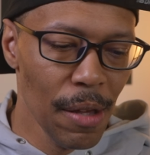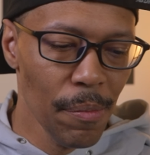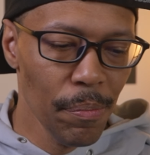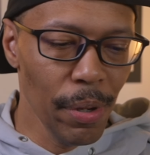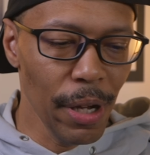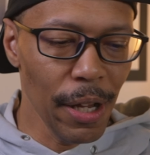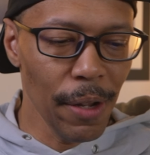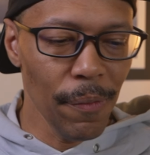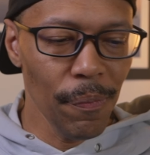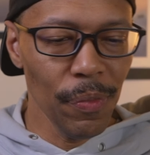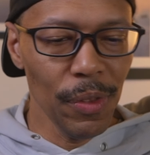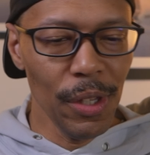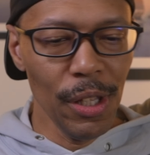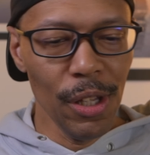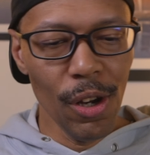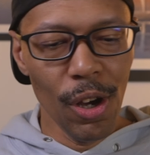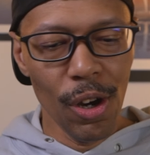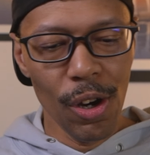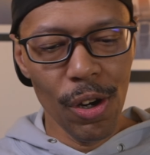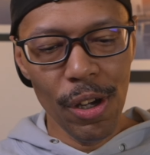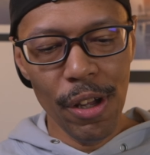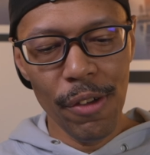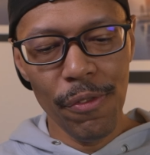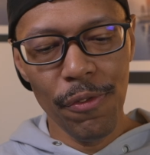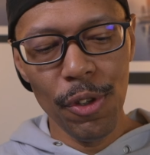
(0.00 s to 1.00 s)
But,
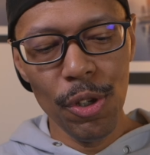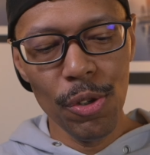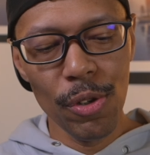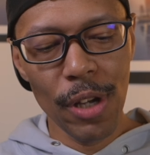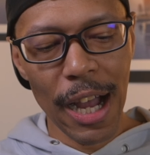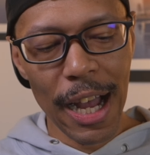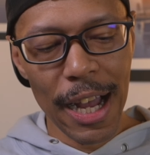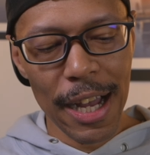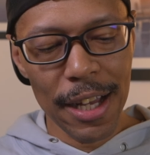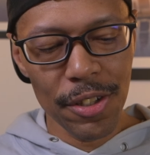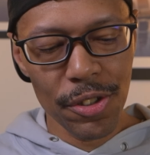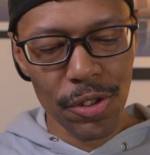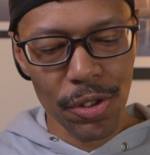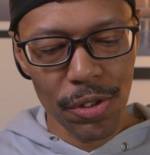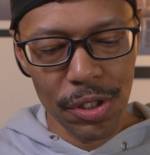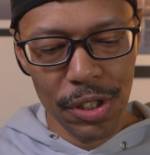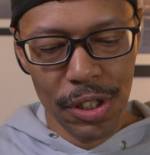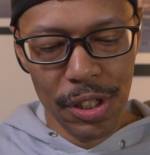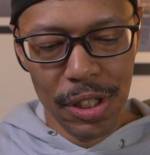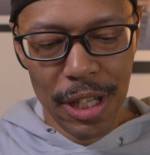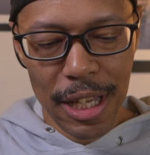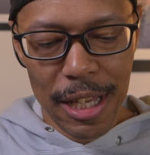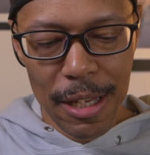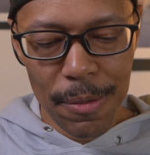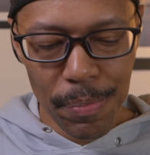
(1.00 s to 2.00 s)
if you guys are
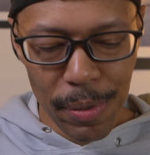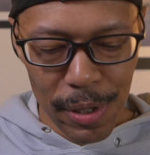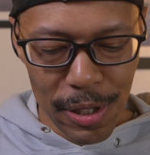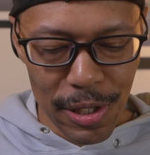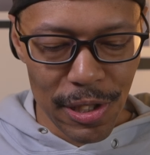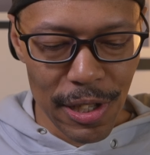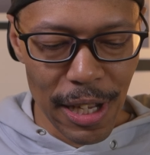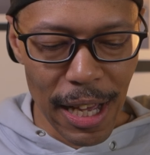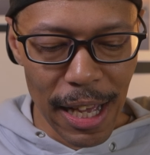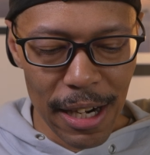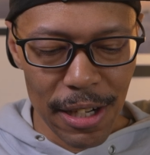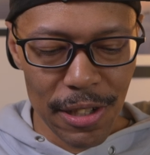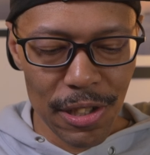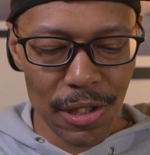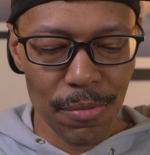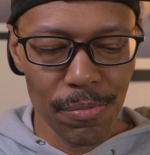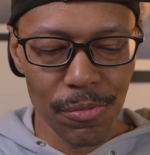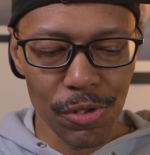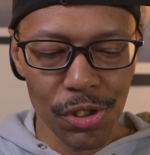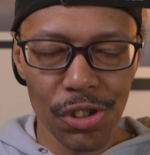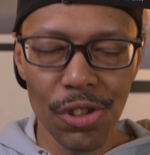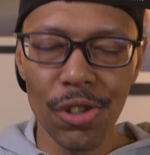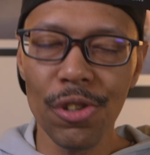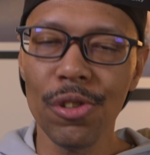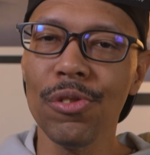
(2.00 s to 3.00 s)
deep inside of some
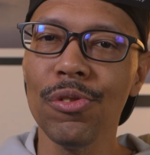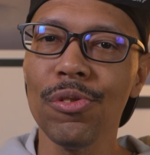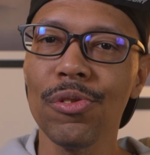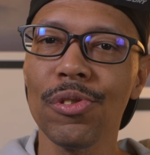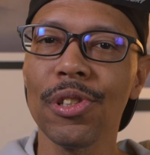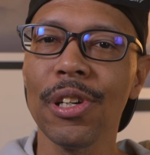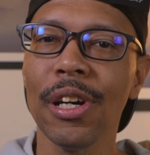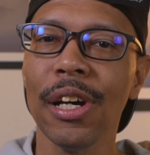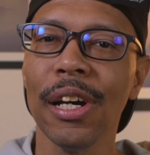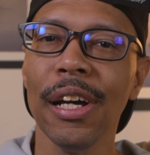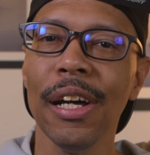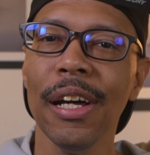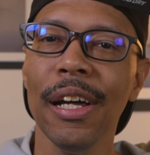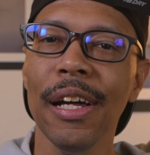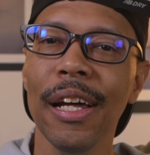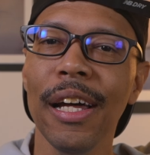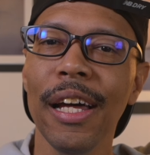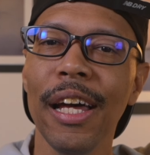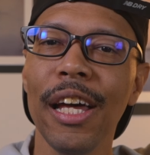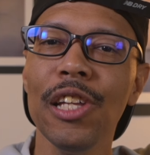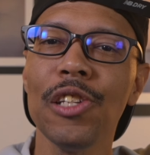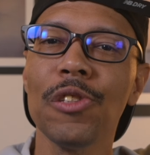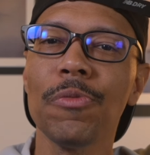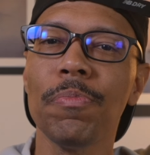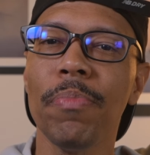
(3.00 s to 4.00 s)
shoes,
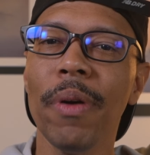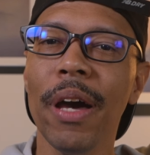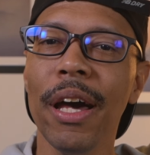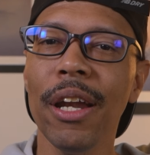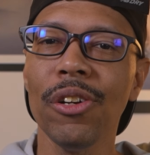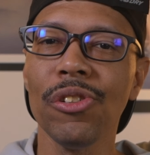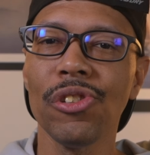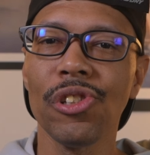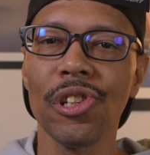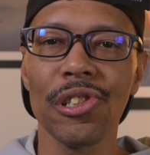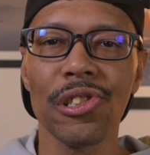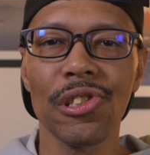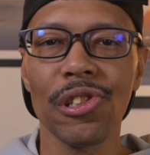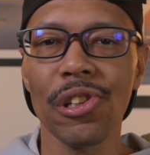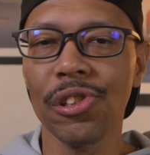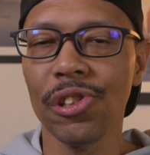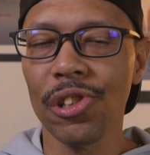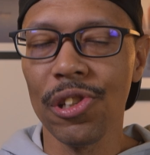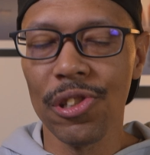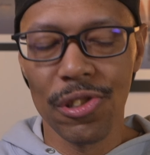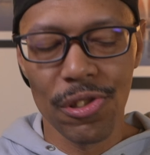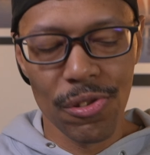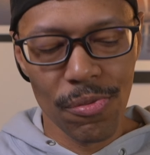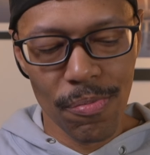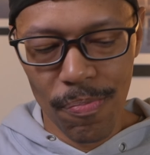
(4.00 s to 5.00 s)
it's better just
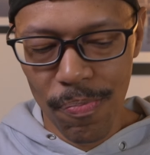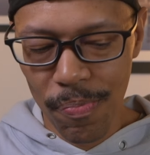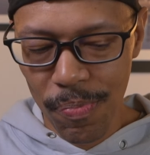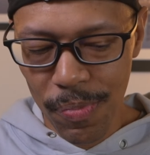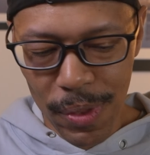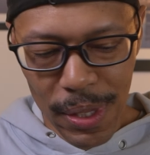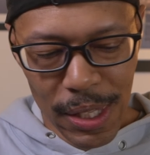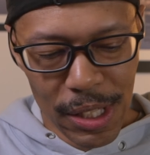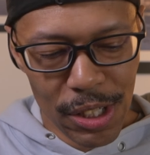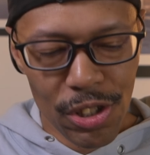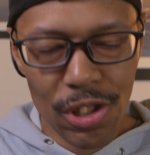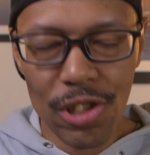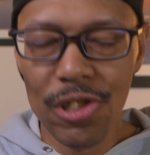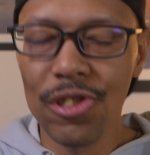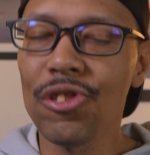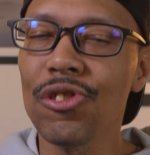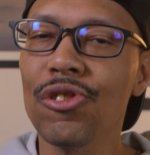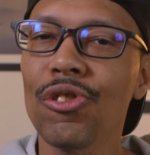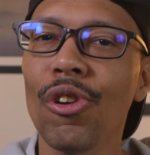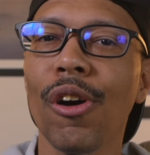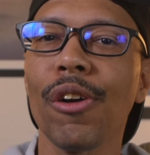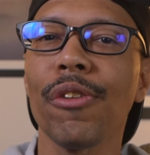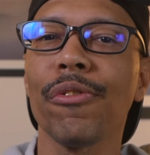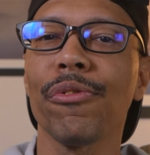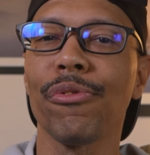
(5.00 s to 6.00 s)
to
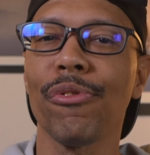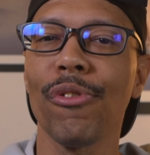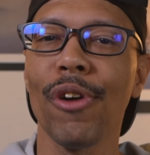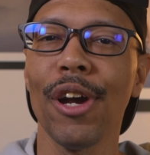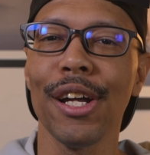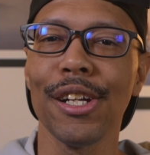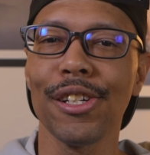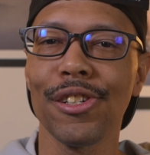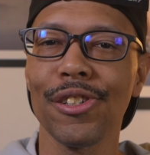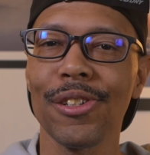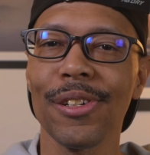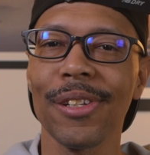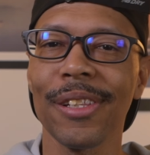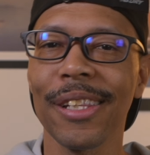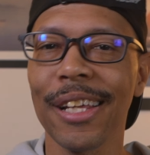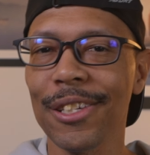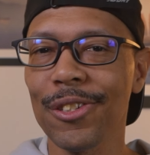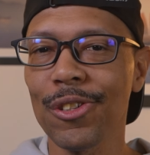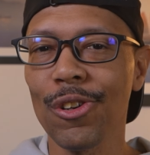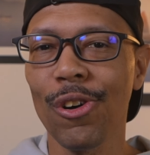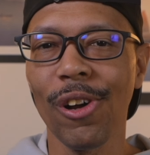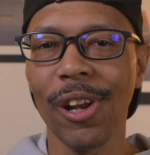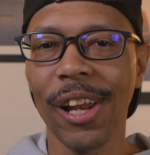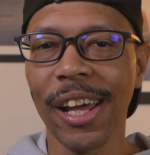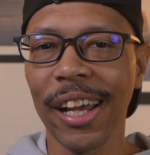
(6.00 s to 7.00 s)
start fresh. That's
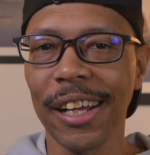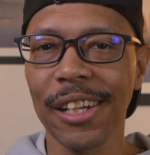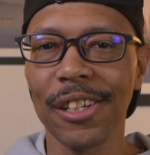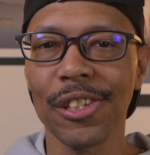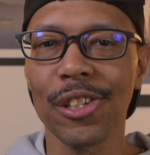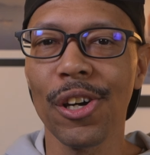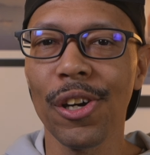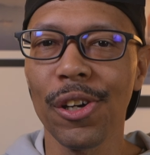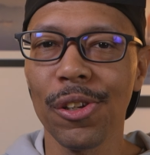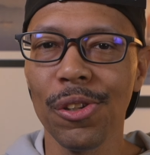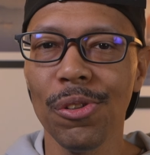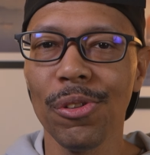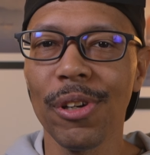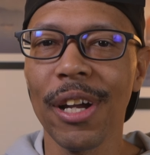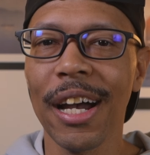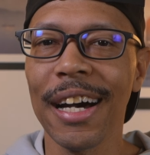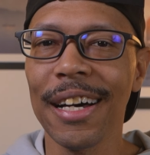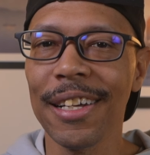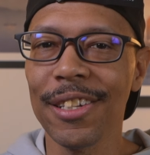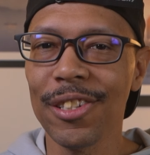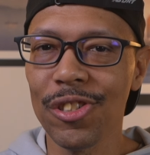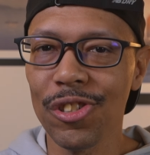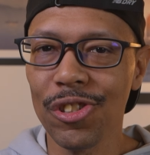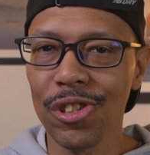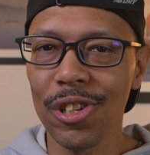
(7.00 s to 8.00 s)
all I can tell you
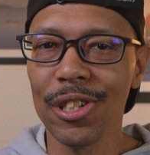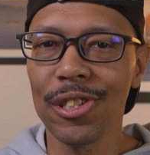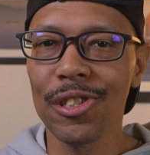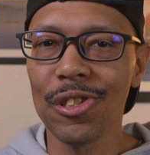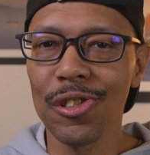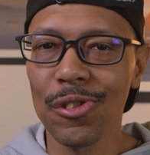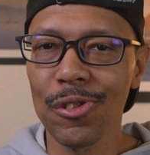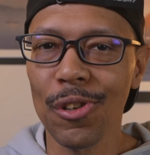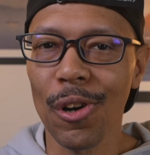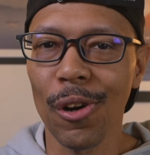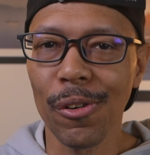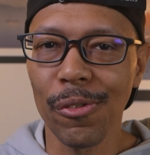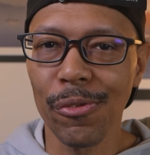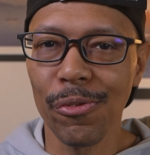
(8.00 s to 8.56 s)
guys. Just start